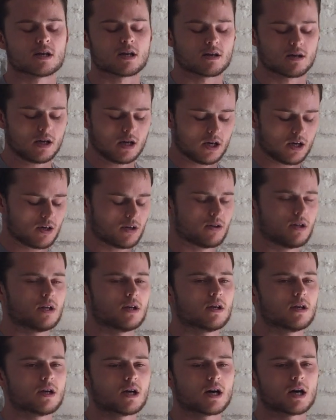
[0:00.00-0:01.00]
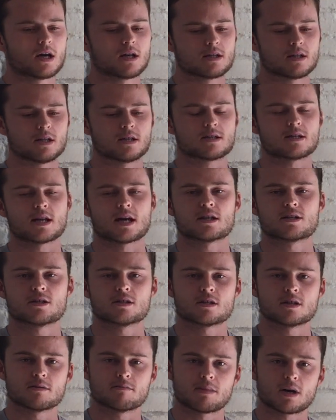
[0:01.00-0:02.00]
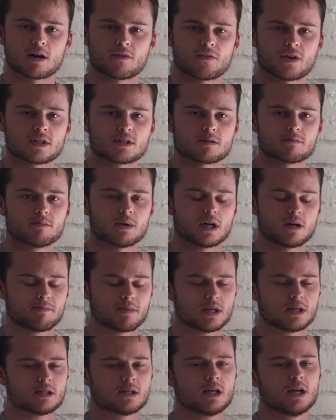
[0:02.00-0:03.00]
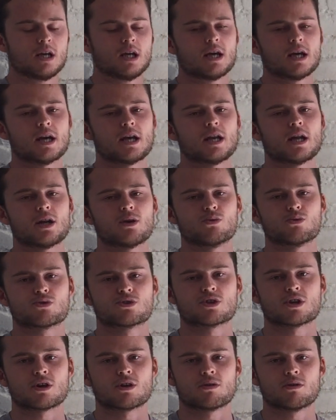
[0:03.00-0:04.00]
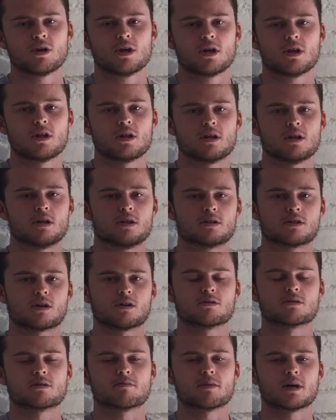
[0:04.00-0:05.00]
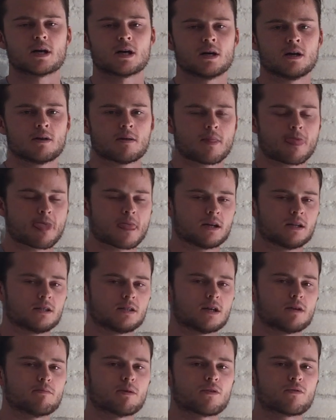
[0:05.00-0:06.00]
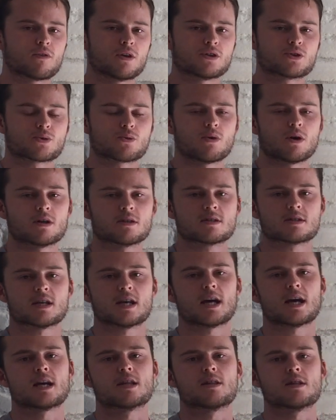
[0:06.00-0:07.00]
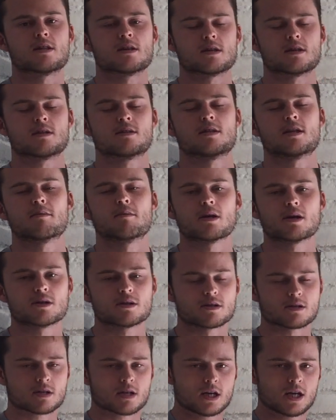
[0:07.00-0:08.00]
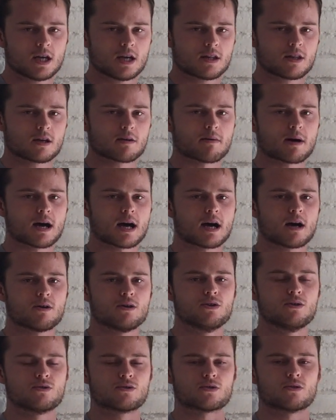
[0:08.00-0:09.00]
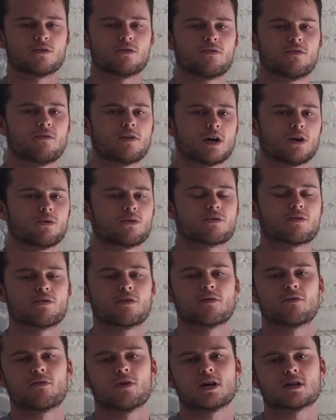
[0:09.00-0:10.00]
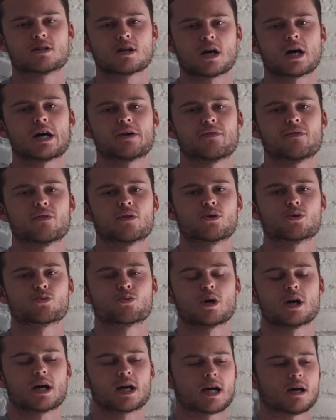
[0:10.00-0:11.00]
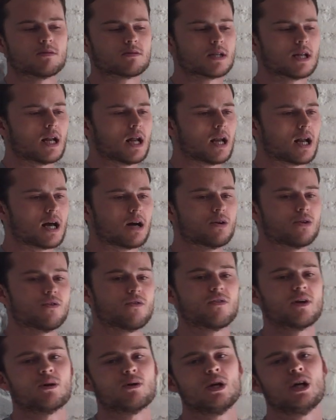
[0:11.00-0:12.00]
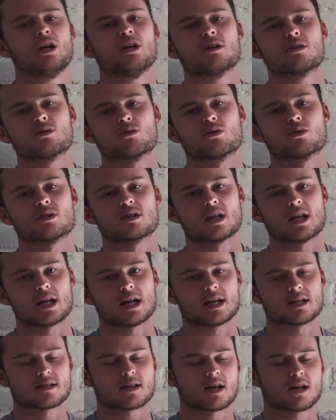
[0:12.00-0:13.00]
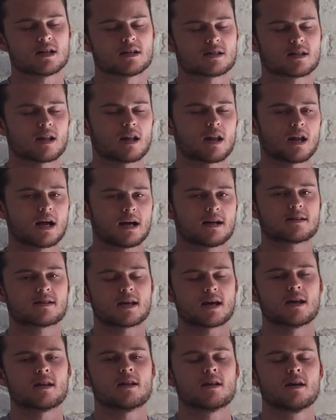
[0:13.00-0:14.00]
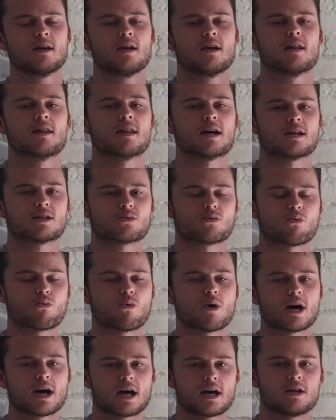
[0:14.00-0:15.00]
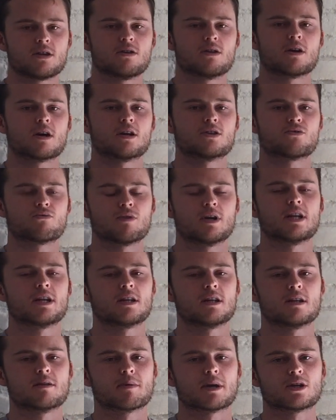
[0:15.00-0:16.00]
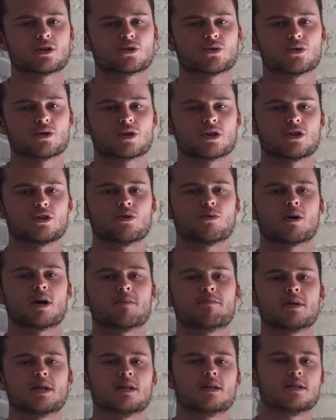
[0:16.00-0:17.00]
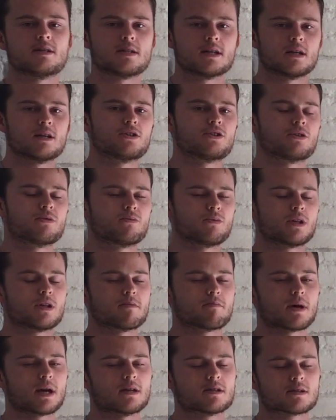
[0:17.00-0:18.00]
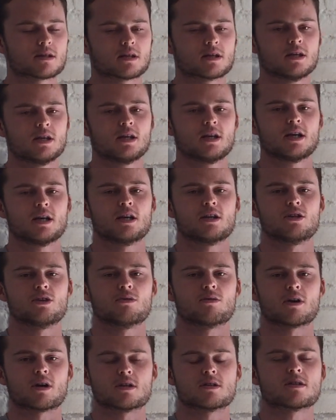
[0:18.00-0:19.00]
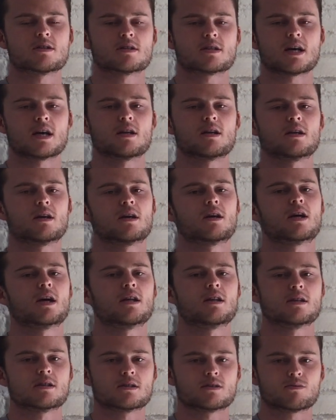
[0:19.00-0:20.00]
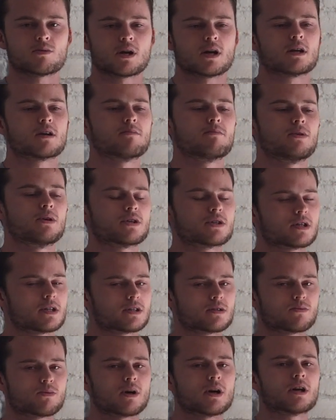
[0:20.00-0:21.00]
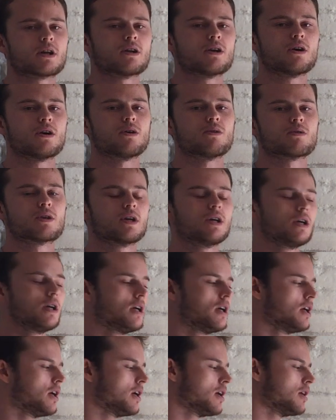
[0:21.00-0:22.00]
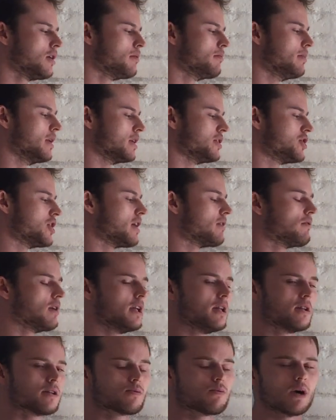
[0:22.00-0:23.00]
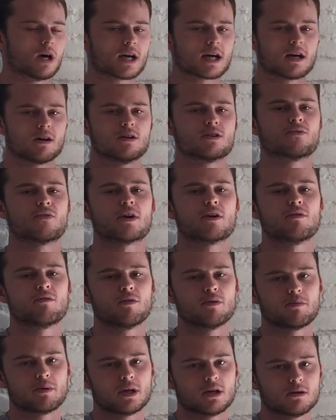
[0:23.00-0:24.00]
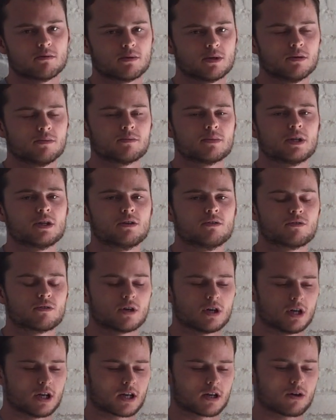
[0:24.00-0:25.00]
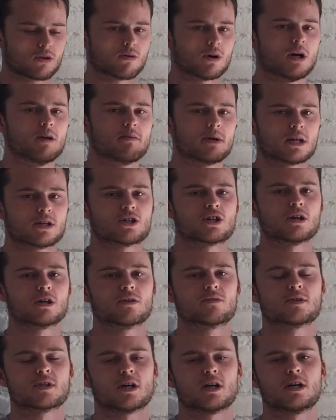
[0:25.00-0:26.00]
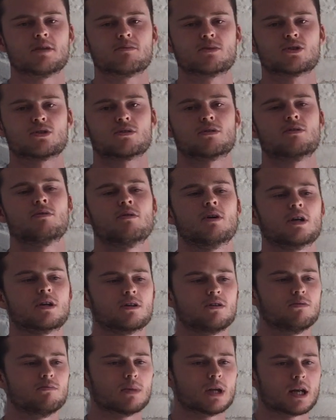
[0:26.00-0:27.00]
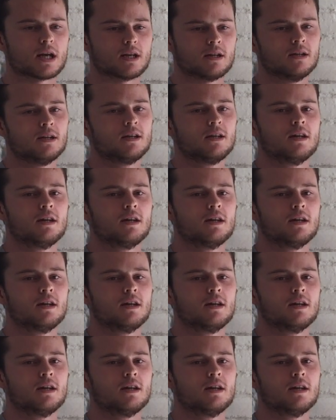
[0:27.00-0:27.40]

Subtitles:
year, the snatches and the bar facing burpees, and then also the toes to bar, dumbbell front squats, and the double unders. Think about how you sort of felt through the first half of those workouts and then how you felt towards the last end. It's the last end, that's where you guys really need to make sure that you are being diligent with your pacing and you are understanding, okay, this is where I can push, this is where I can hold. But generally this workout is very repeatable. You've got like quite a big chunk of time to accumulate